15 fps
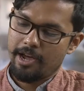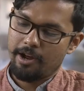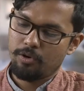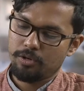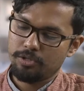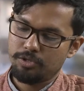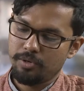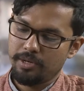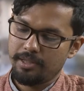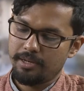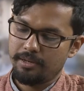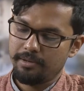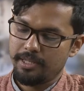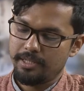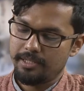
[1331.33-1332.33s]
and also in
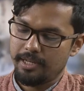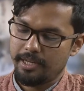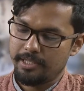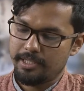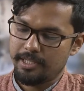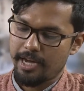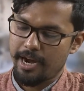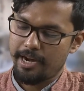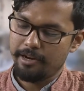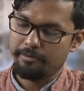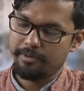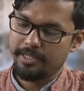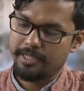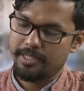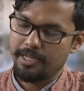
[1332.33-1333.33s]
the in, inside you
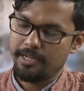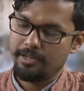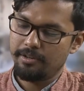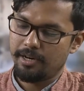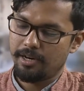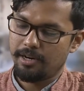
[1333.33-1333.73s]
will see a